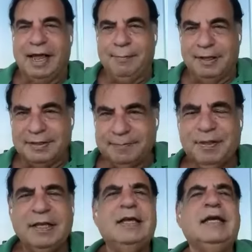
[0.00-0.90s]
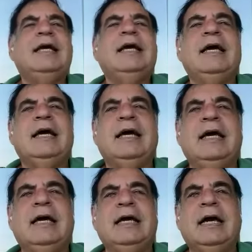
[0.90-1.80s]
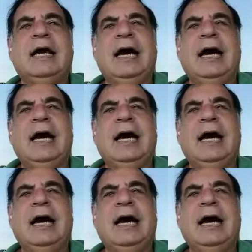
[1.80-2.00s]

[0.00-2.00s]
climate. Uh,